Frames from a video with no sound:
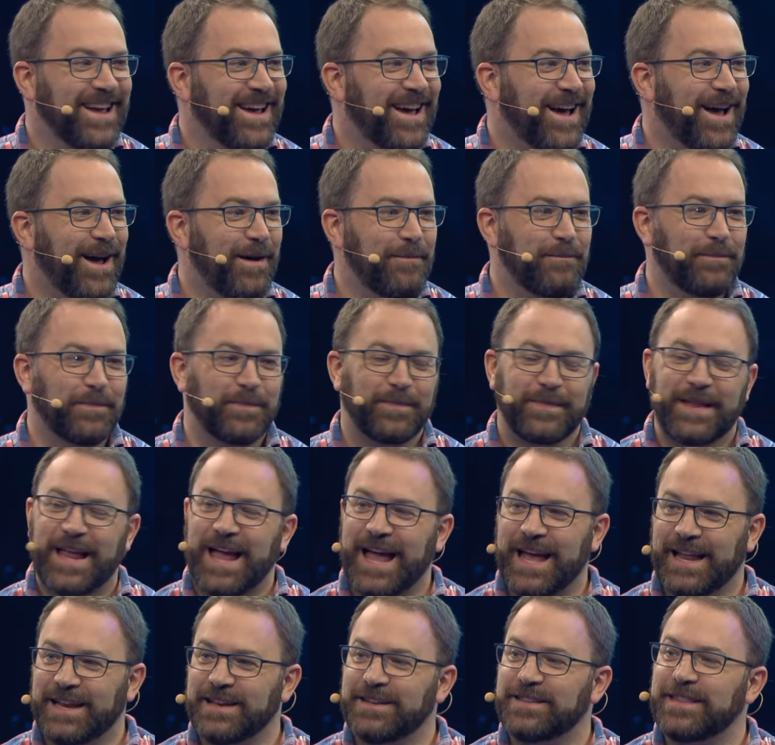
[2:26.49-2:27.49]
Um,
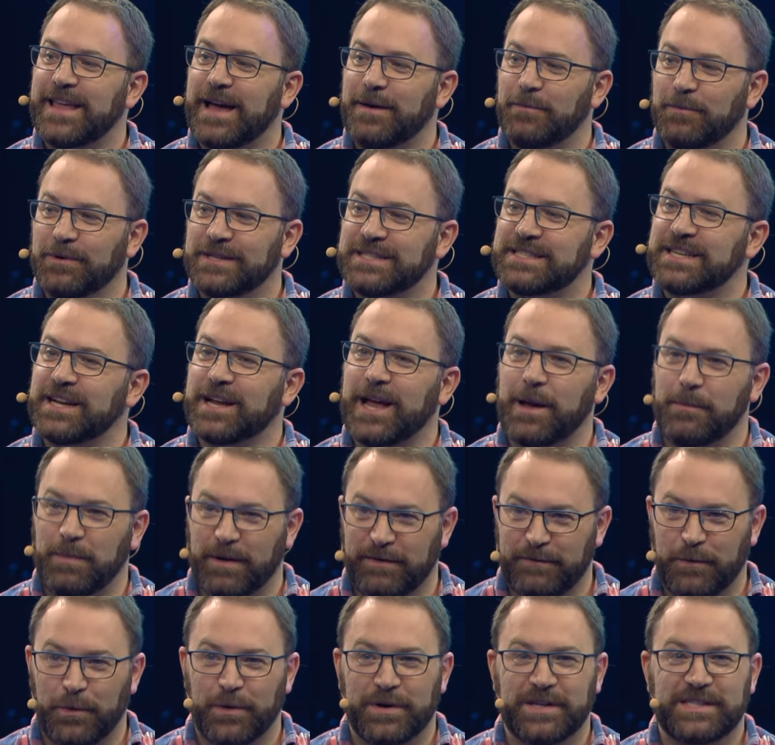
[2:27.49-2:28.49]
and that was a couple
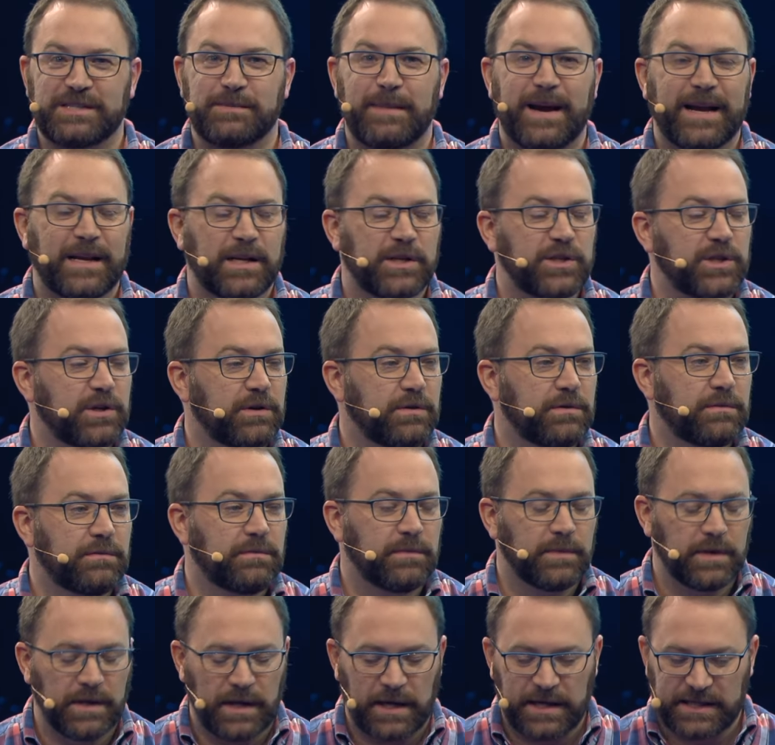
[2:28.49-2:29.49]
of orders of magnitude
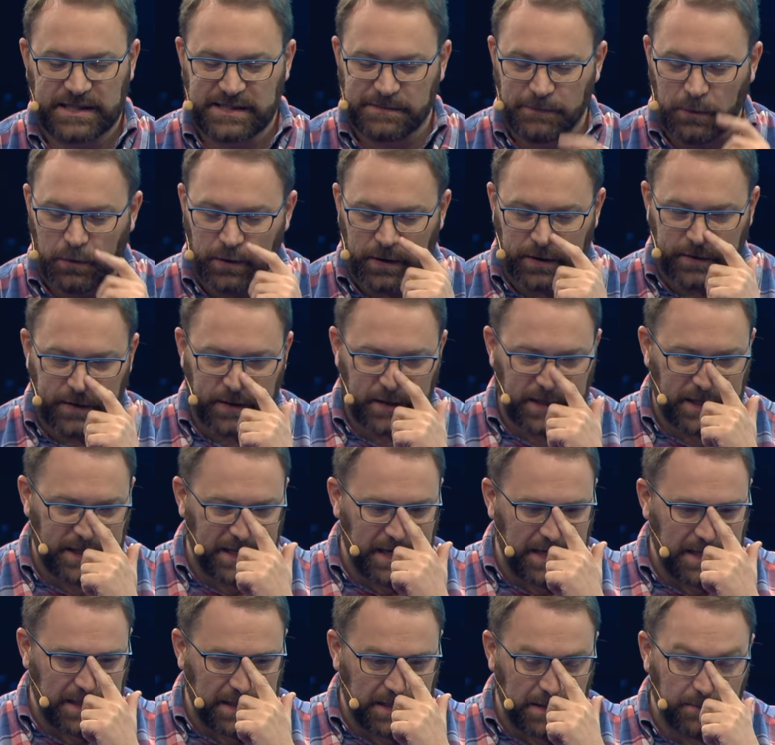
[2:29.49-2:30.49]
uh, smaller than it
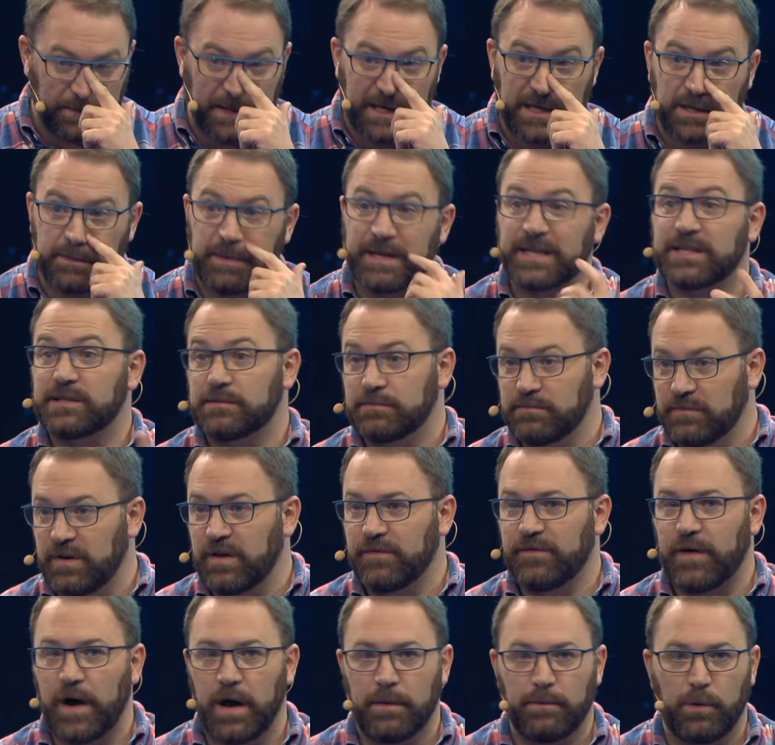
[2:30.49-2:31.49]
needed to be to be a, a
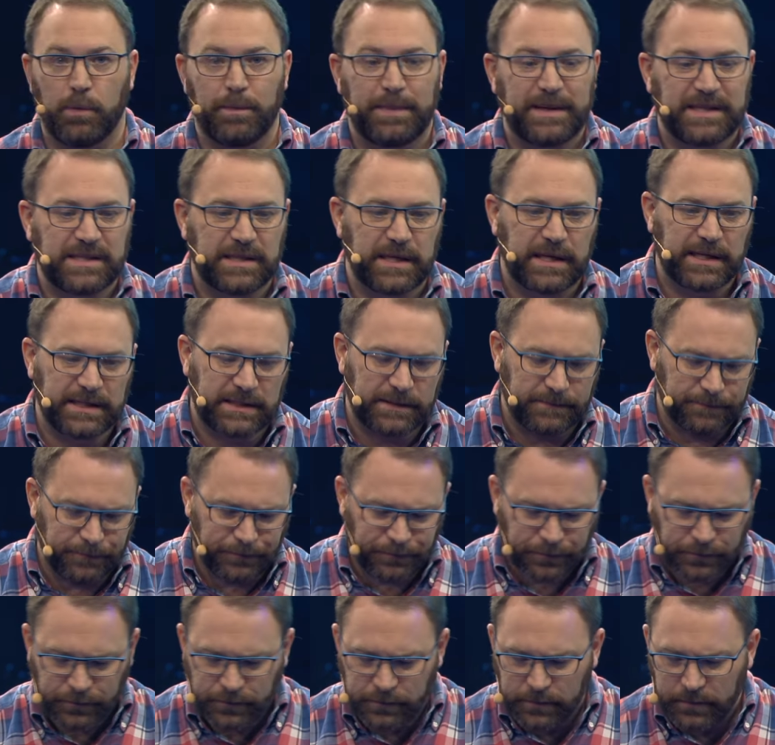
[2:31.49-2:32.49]
viable business.
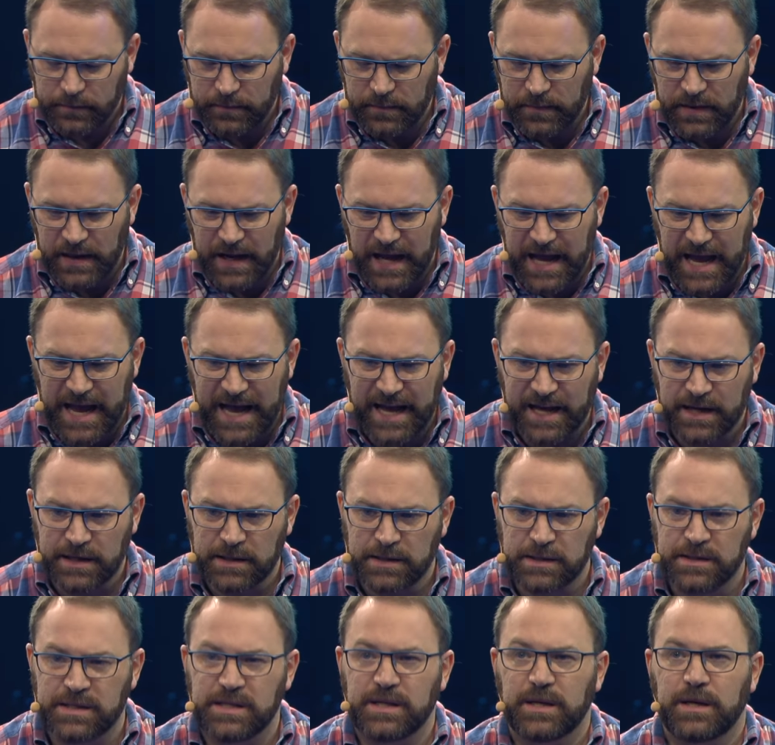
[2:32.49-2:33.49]

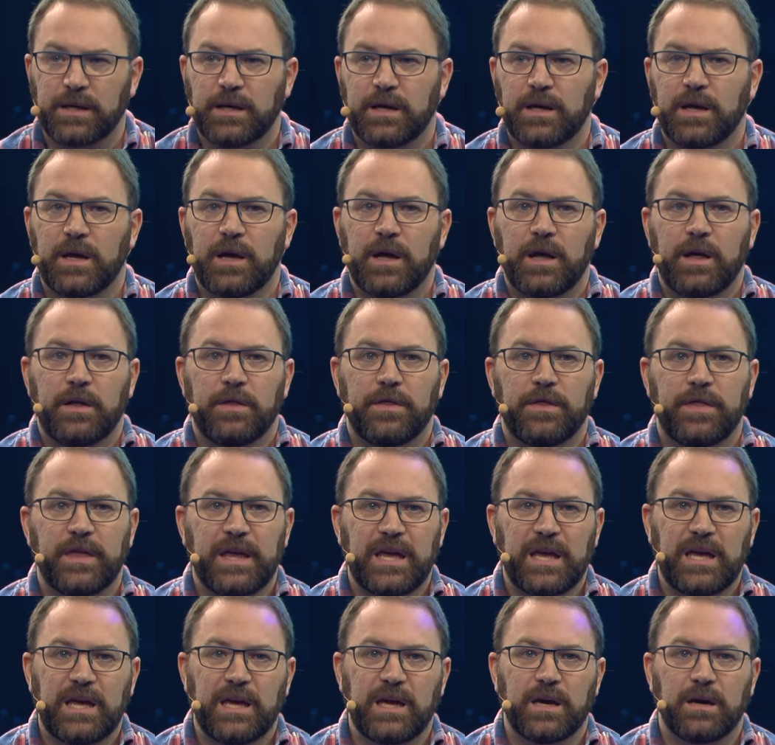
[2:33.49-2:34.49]
And
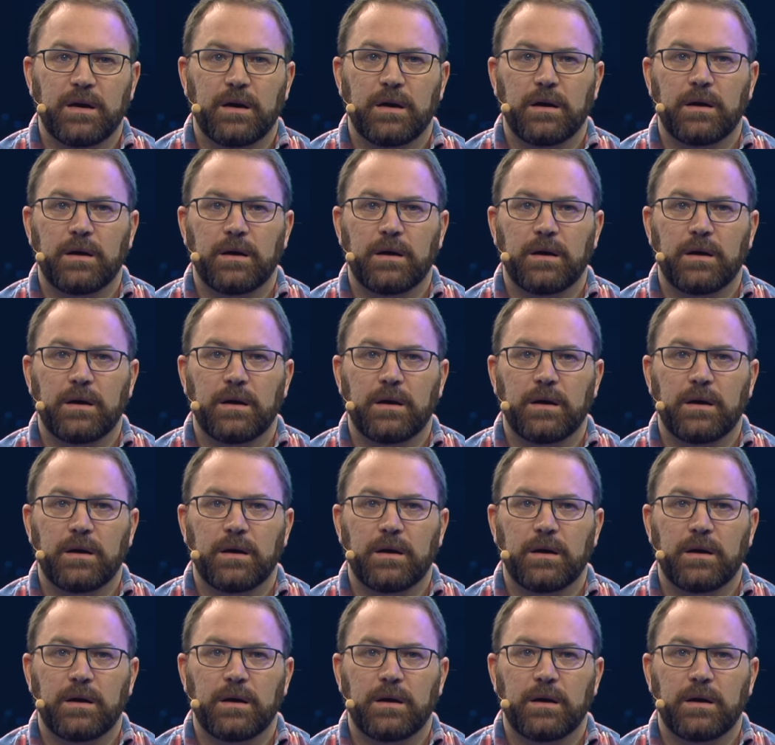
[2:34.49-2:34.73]
the